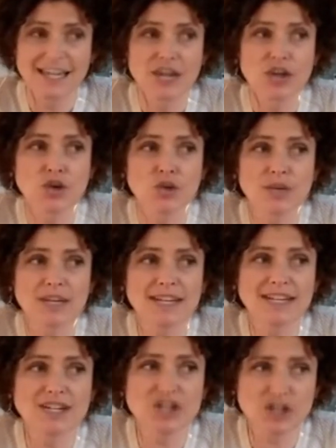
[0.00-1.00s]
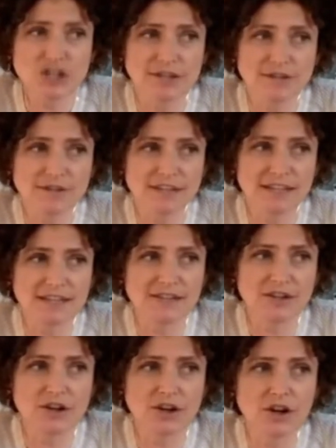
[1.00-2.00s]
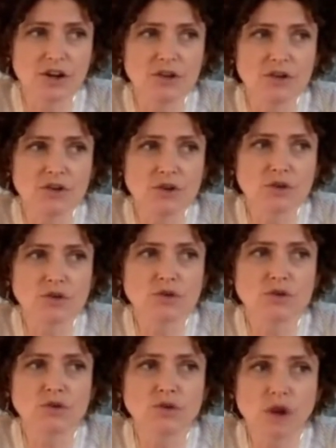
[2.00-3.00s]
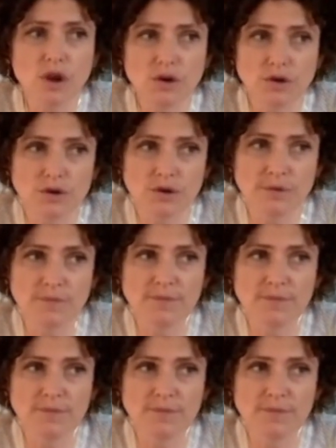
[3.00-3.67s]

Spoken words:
Korean chili flakes are called gochugaru,